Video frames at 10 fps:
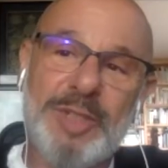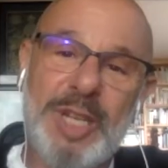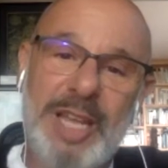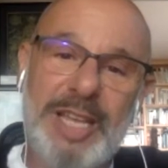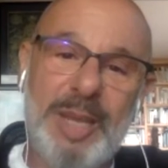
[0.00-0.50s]
to
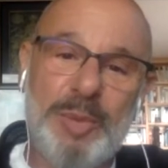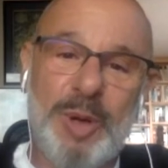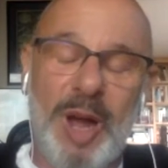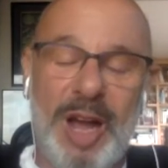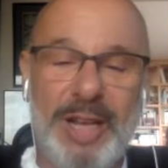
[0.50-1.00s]
like keep
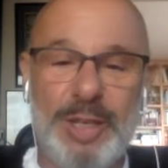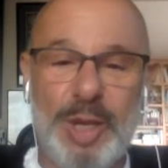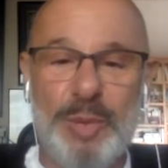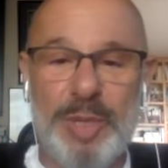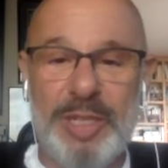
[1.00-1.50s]
your eyes
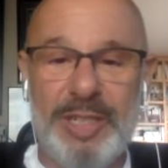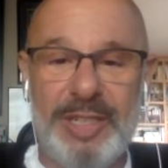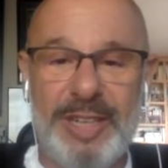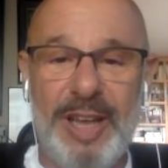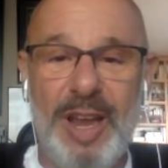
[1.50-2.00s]
open,
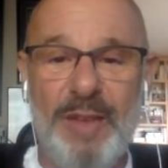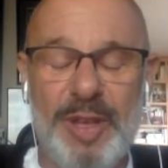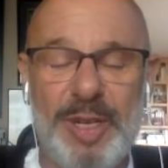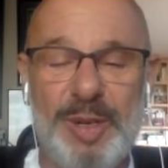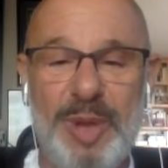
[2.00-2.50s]
kind of,
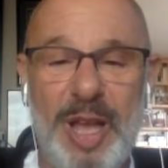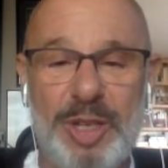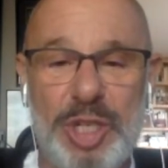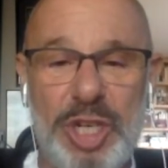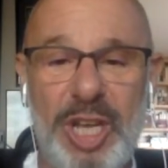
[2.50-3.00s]
and your mouth
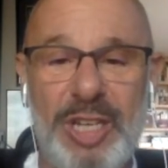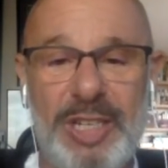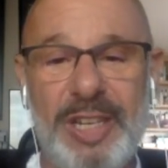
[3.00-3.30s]
shut,